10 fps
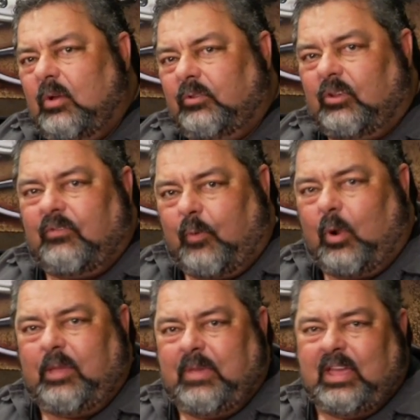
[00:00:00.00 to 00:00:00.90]
So
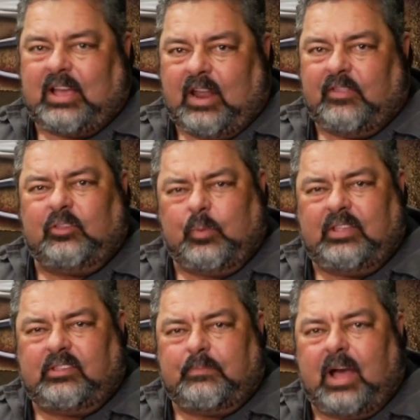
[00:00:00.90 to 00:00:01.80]
40 being kind of the
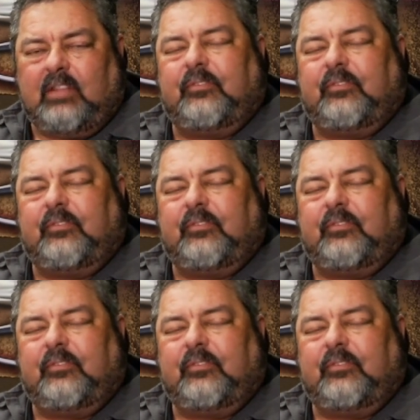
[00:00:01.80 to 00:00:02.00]
sweet spot